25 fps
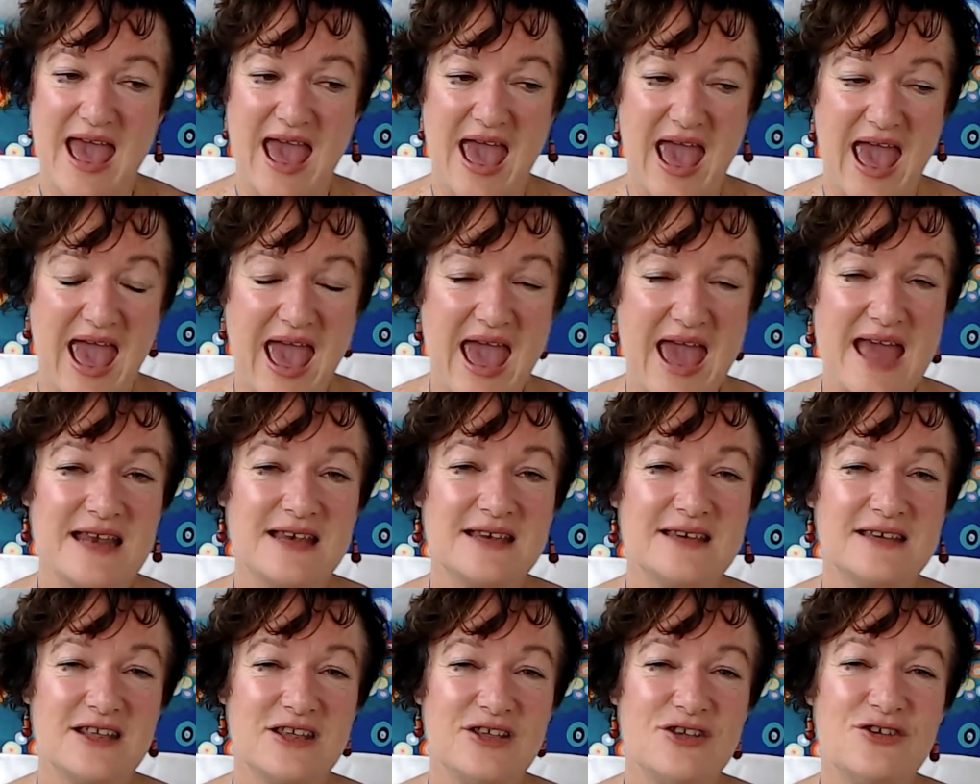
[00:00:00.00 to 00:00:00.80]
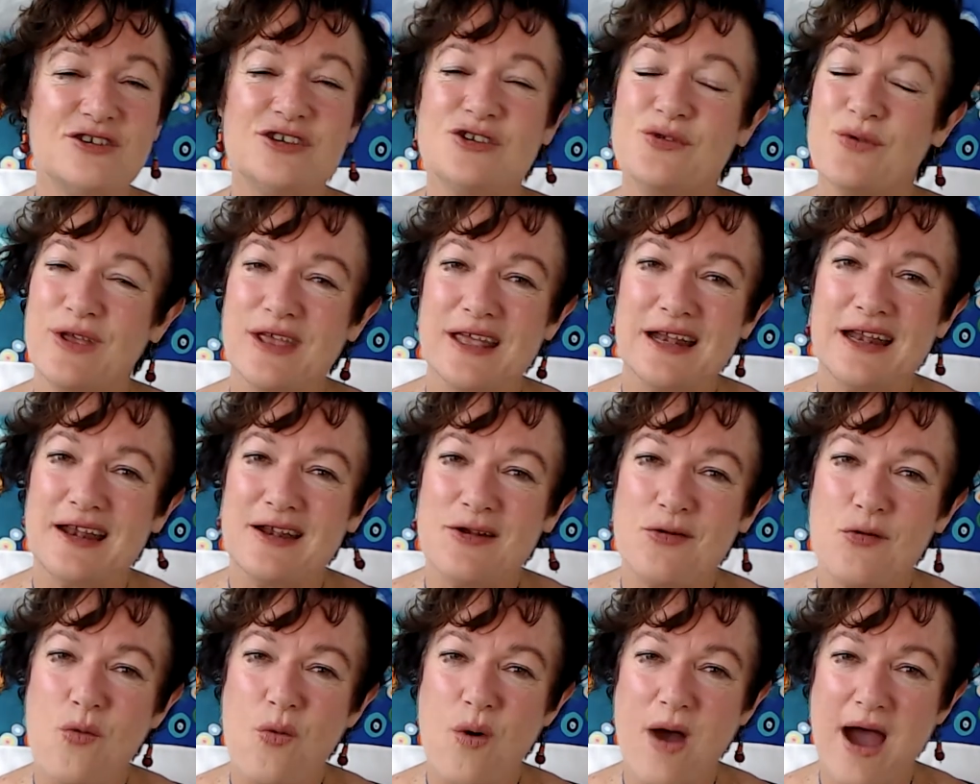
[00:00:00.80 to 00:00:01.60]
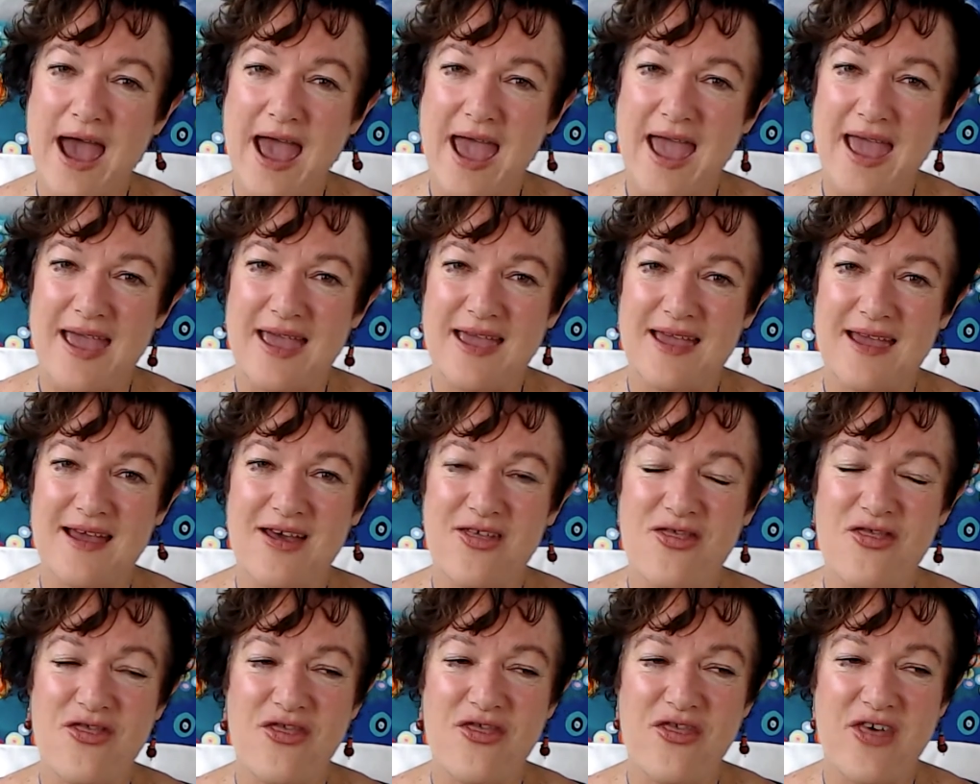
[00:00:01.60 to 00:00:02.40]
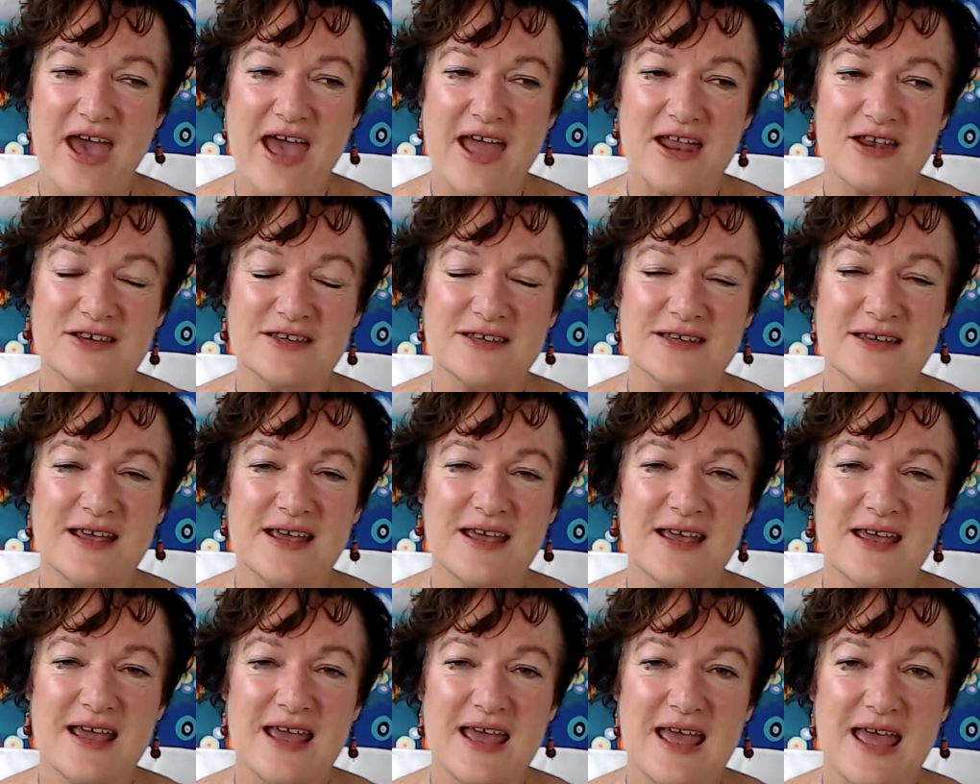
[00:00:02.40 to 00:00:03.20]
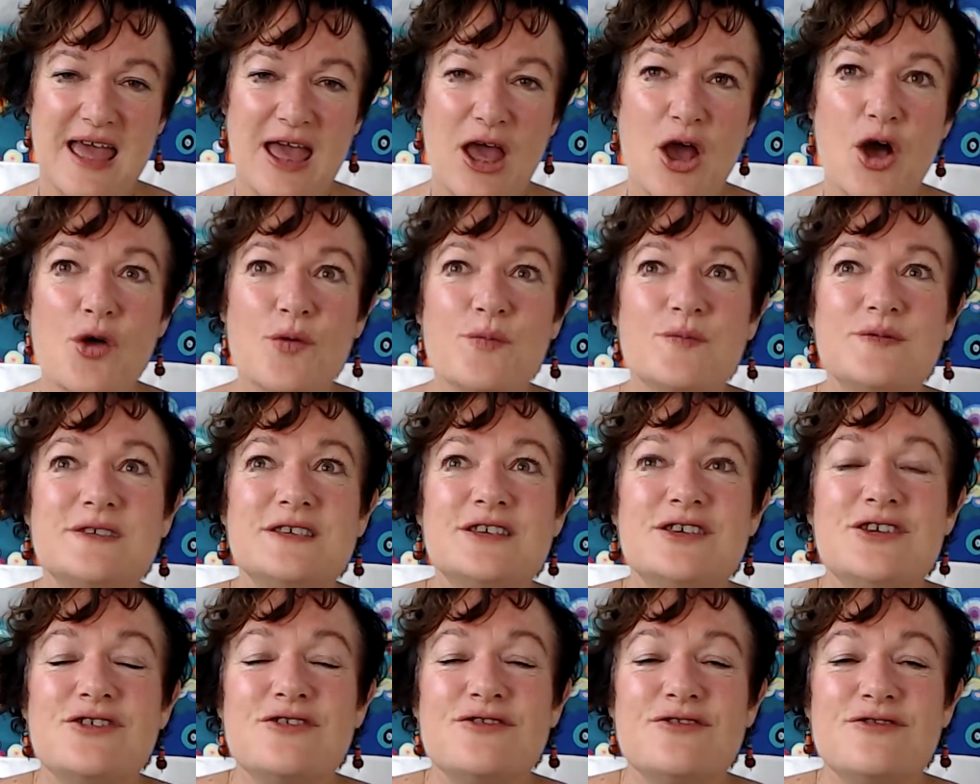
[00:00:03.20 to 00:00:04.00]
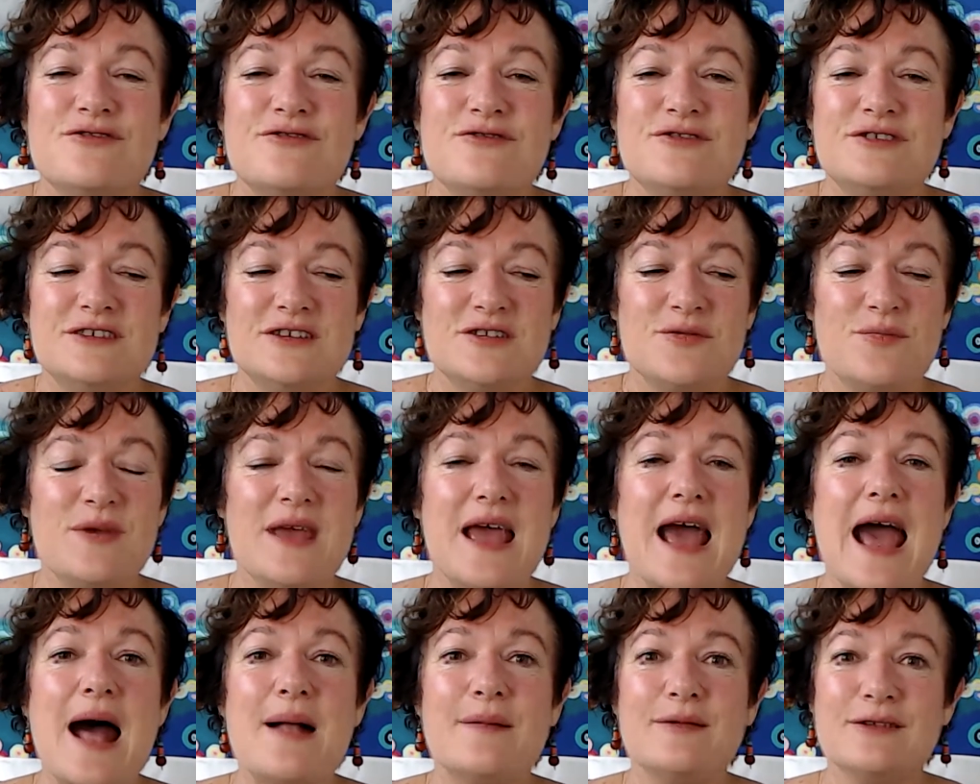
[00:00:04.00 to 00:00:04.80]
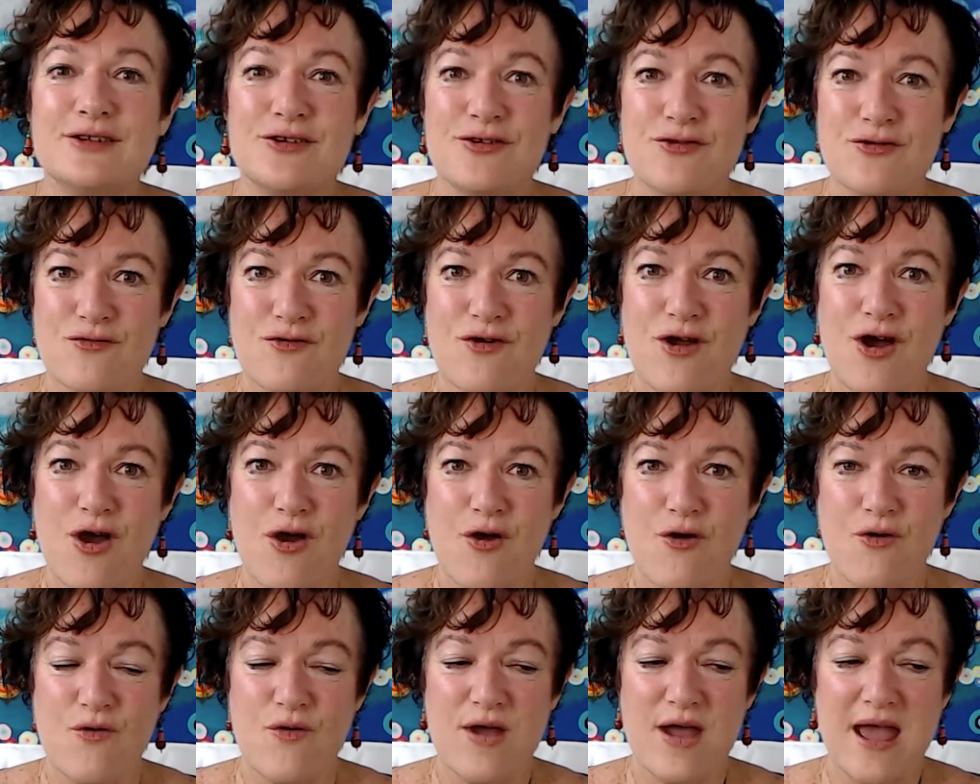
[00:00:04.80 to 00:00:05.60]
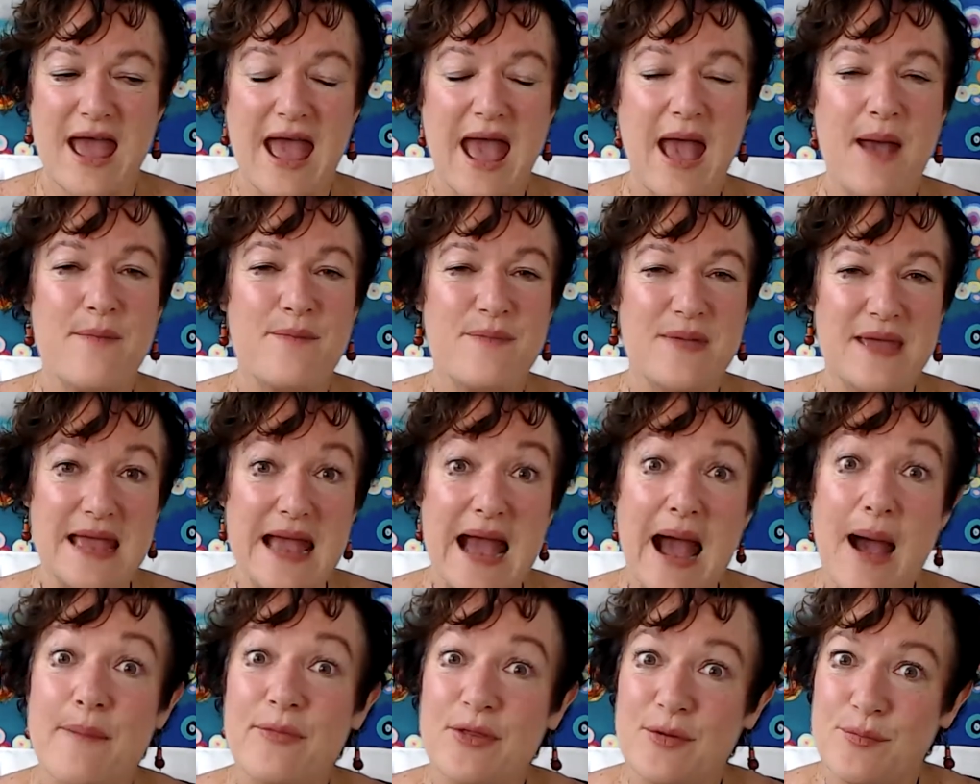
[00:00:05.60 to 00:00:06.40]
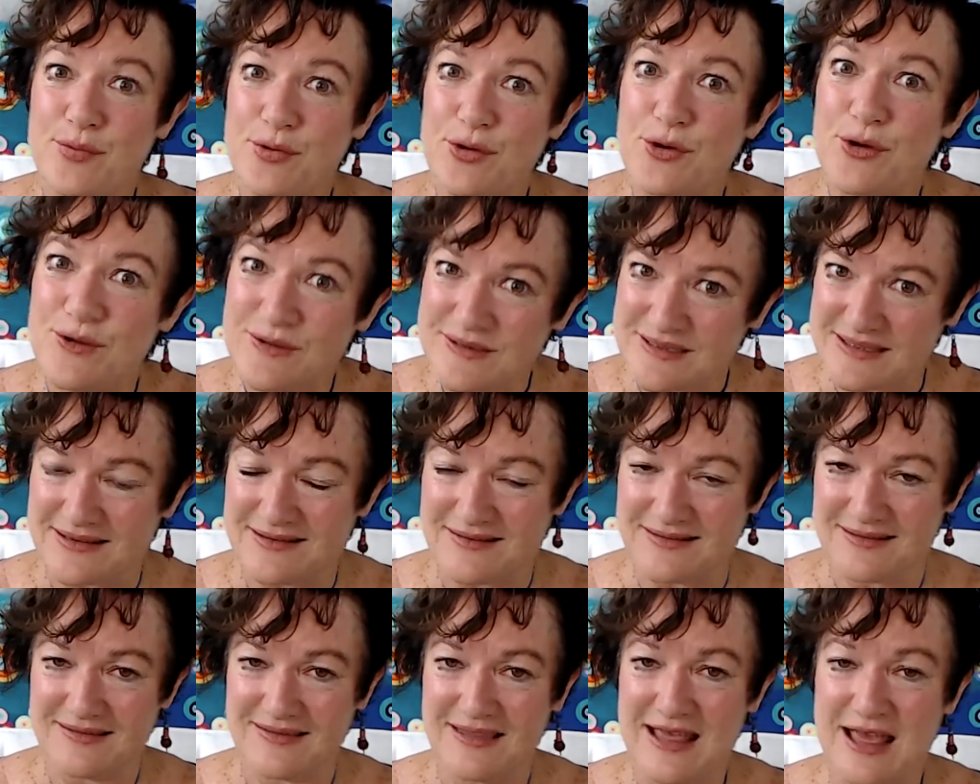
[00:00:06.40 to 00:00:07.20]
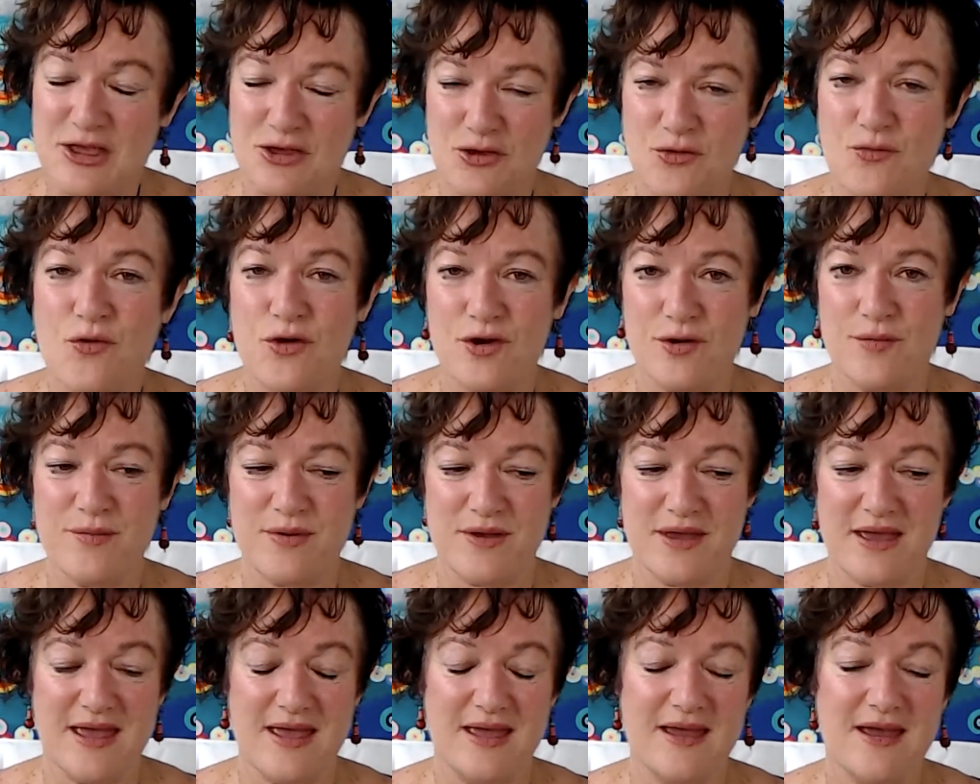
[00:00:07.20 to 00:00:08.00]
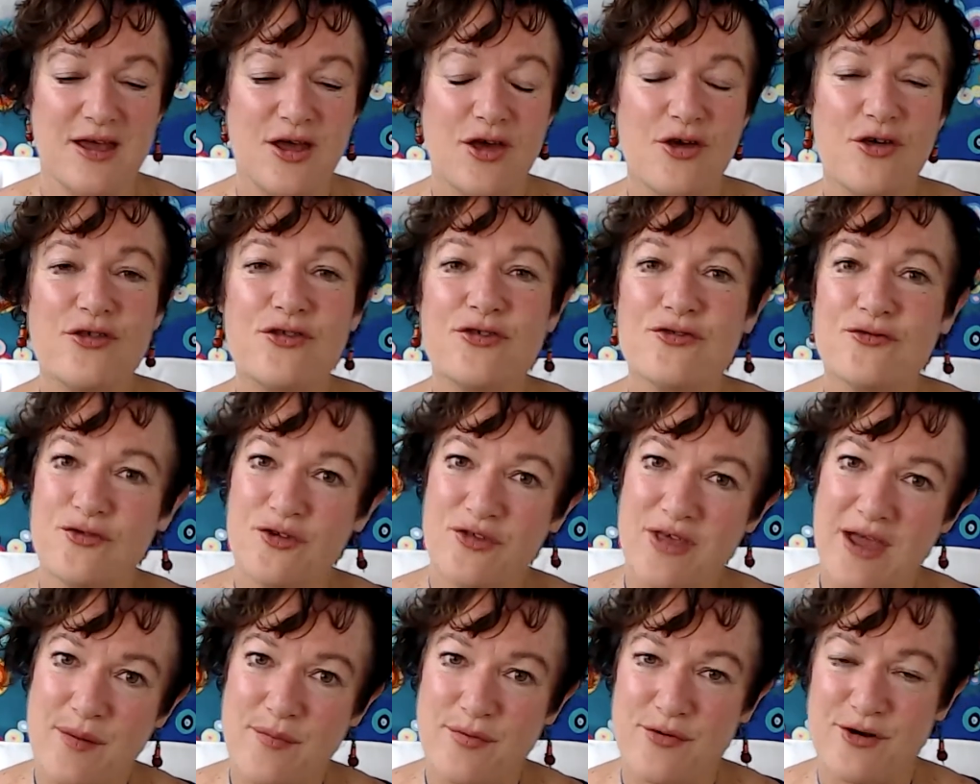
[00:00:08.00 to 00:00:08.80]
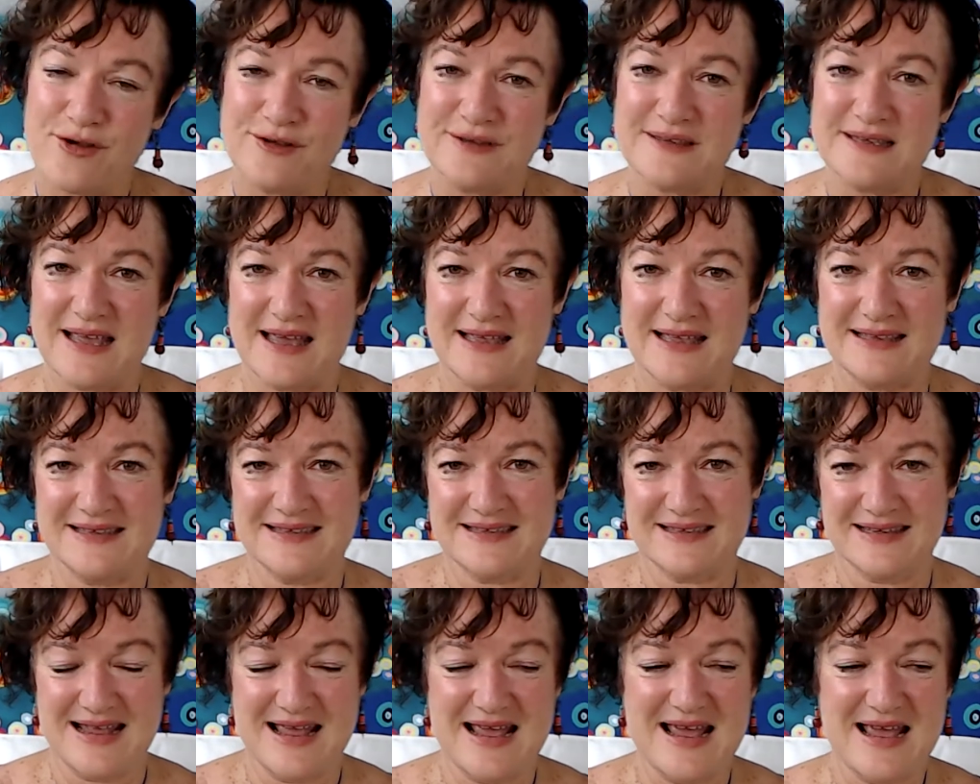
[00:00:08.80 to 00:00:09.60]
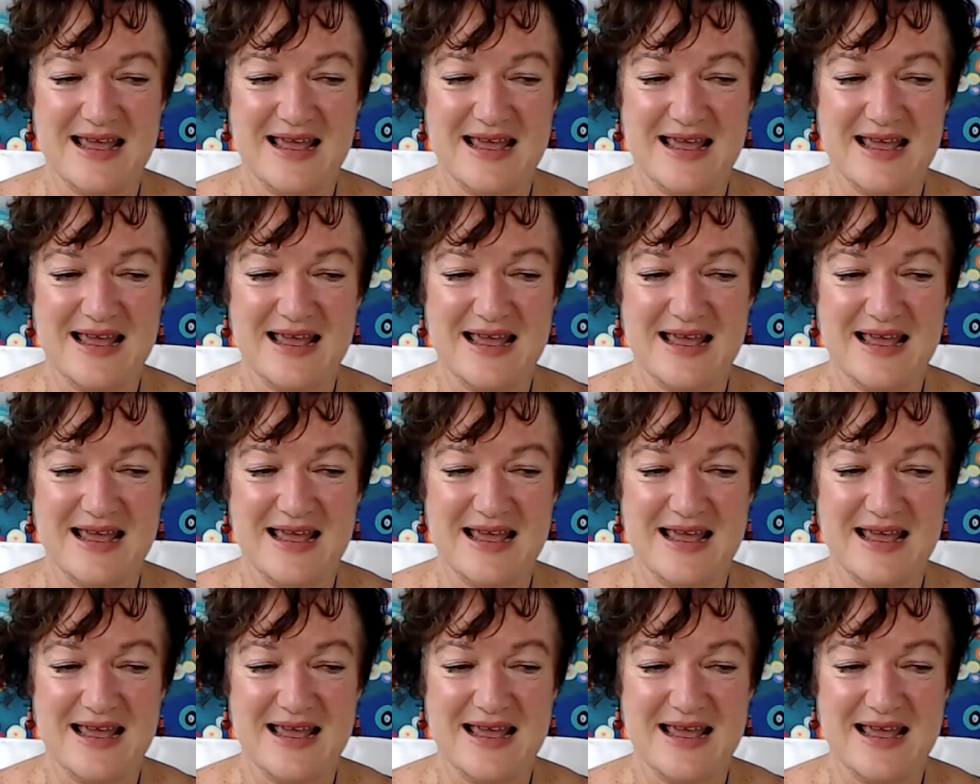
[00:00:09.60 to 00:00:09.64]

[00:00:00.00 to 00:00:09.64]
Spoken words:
And you're doing it in a way that helps you to be able to grow and become the person that you want to be through that process.